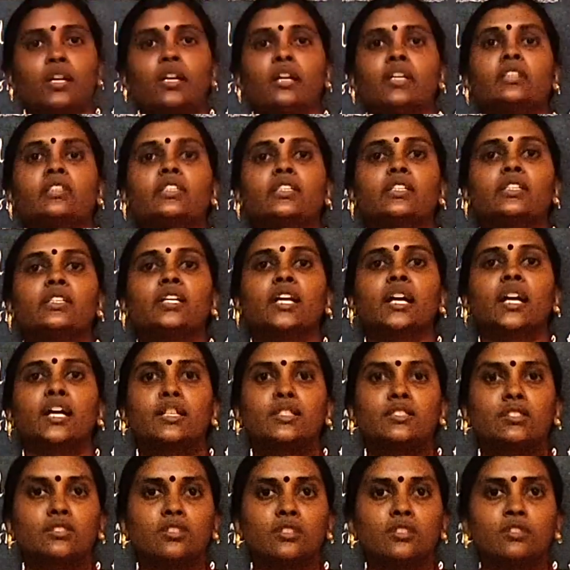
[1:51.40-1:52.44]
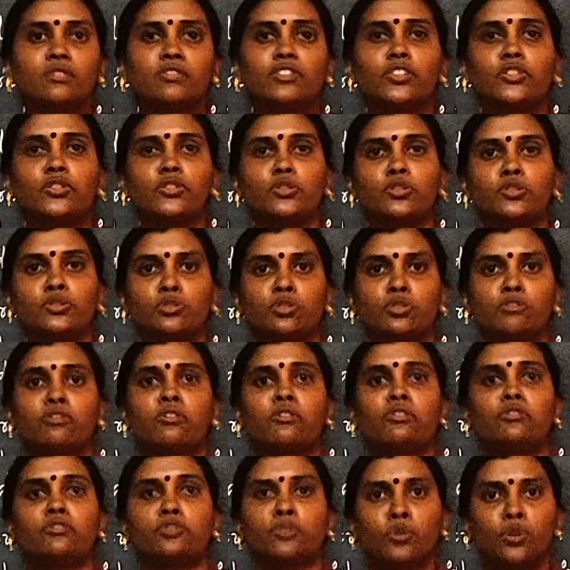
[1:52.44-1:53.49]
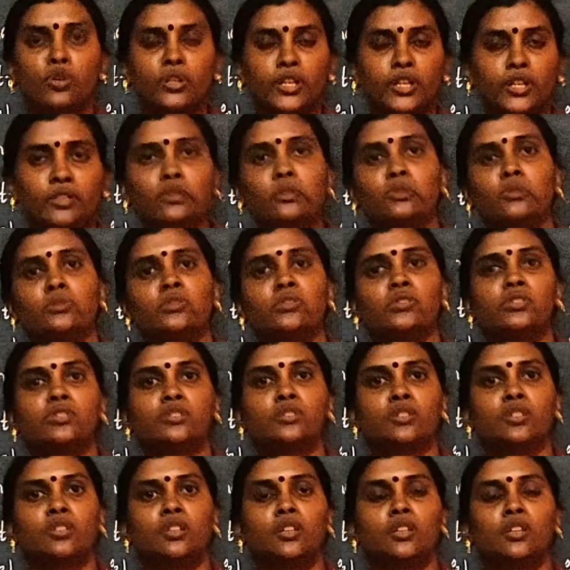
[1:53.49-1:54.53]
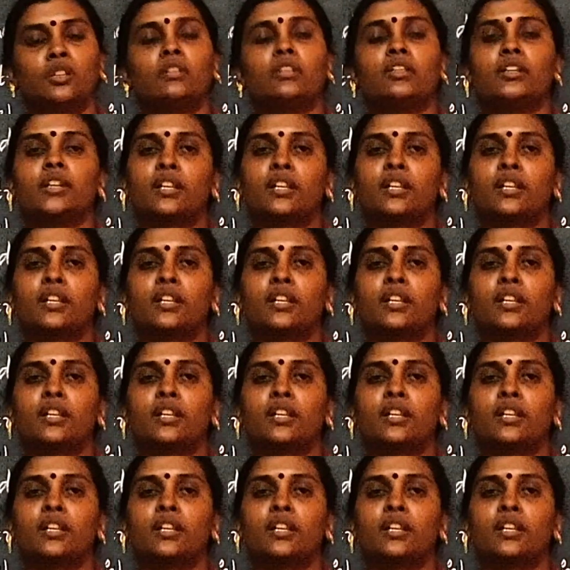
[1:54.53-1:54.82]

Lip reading: The conservation of foreign goods, the